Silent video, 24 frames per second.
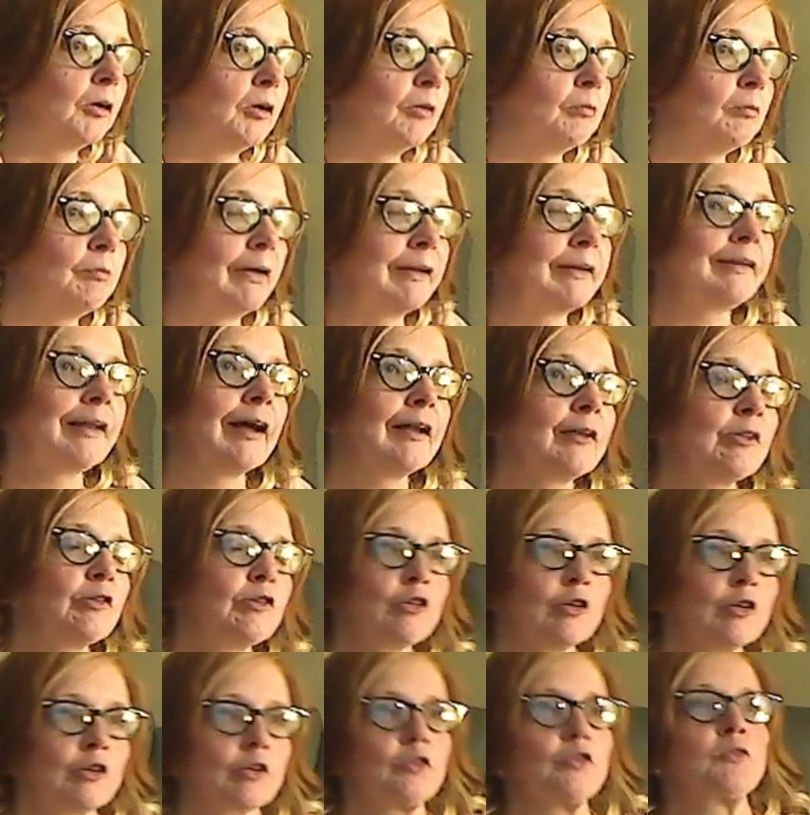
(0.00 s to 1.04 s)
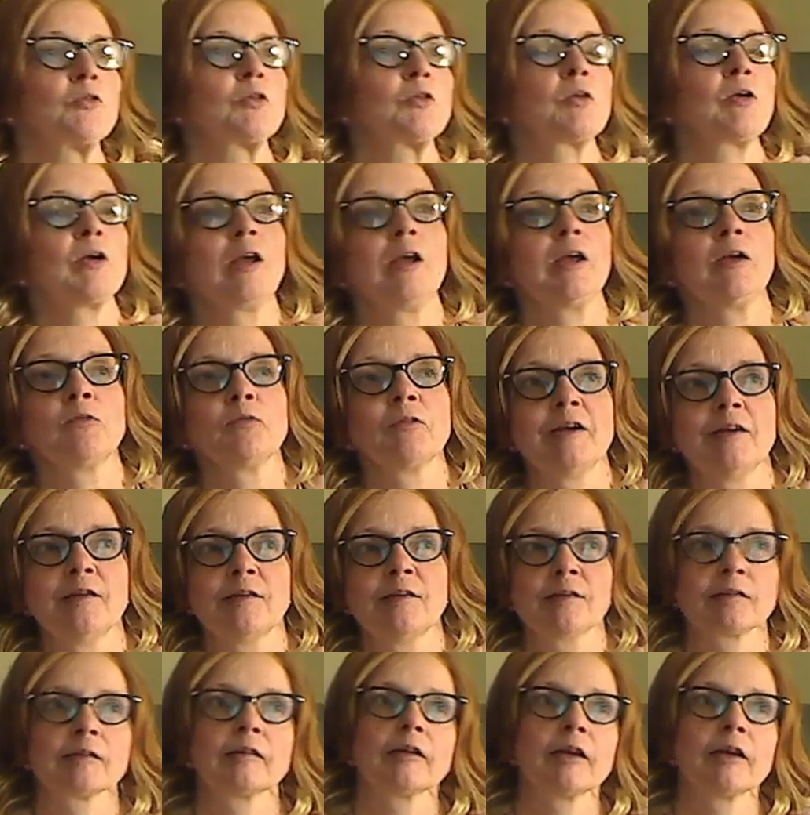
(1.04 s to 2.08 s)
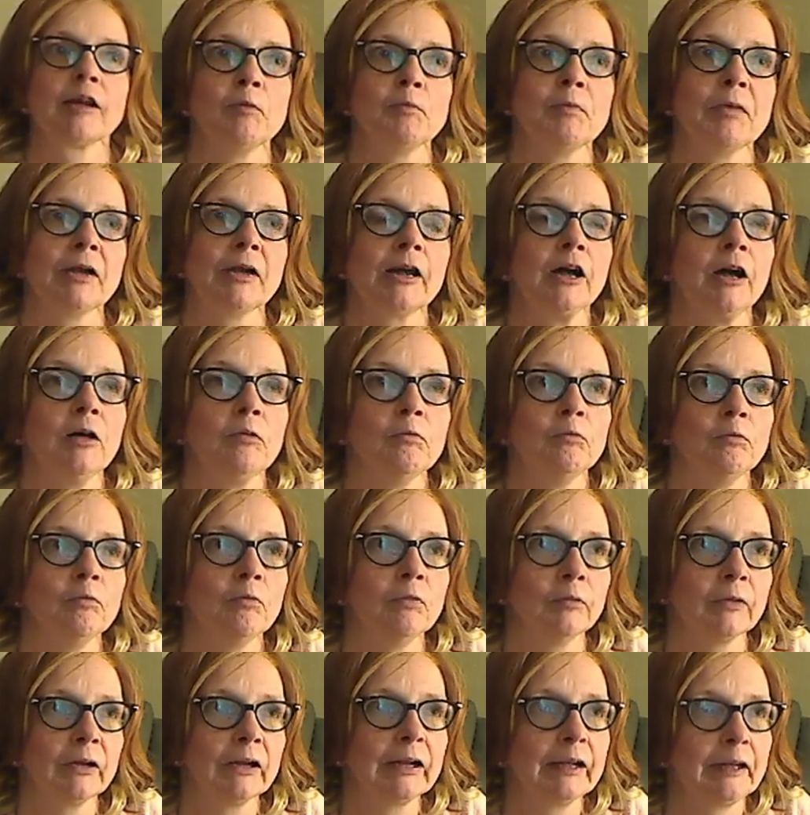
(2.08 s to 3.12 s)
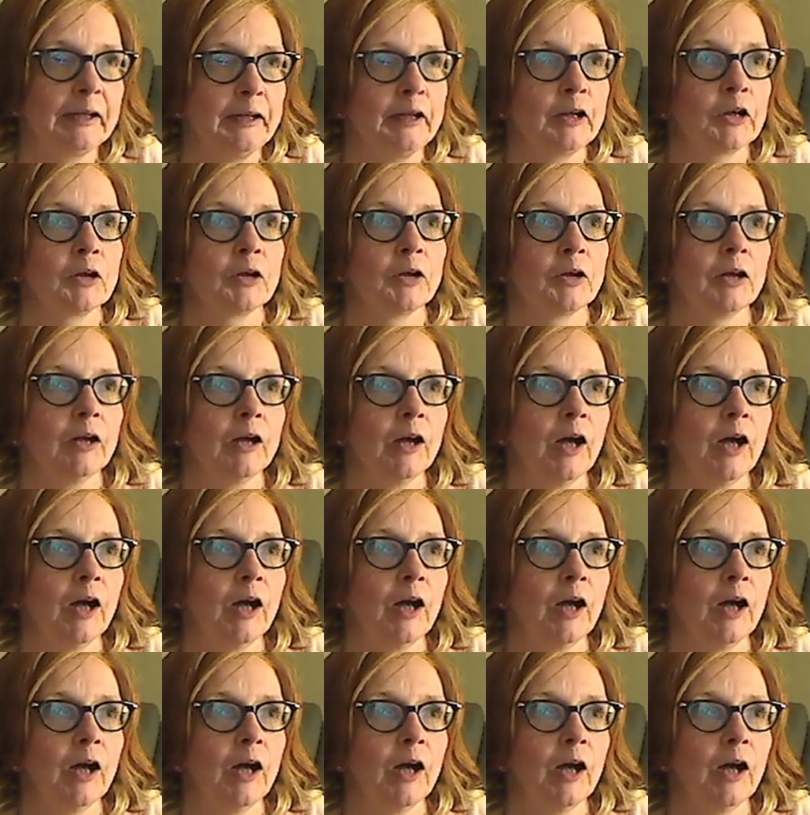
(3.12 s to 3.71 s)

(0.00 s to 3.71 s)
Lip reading: But that's just recently become clear